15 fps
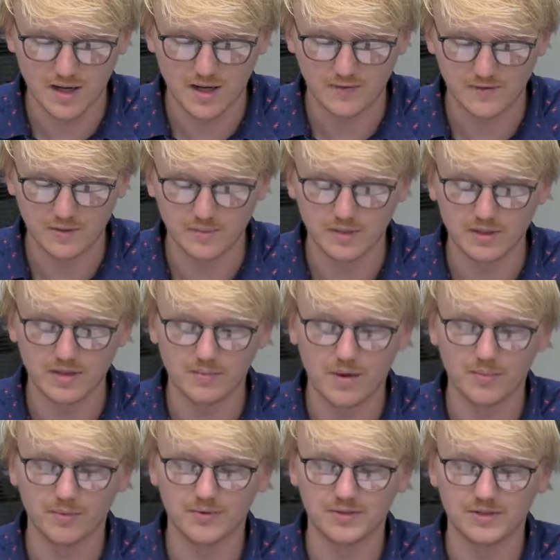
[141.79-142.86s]
of community
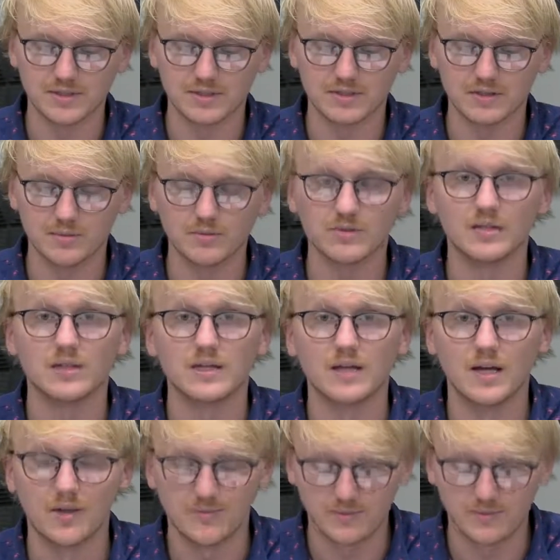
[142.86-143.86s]
members seeking community